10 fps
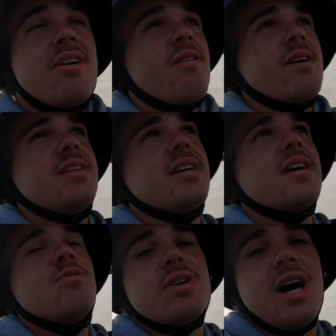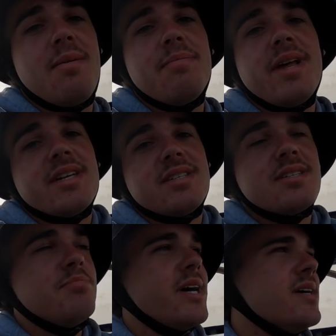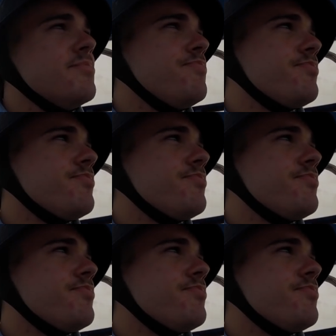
And I reckon you get good karma, but that's just me.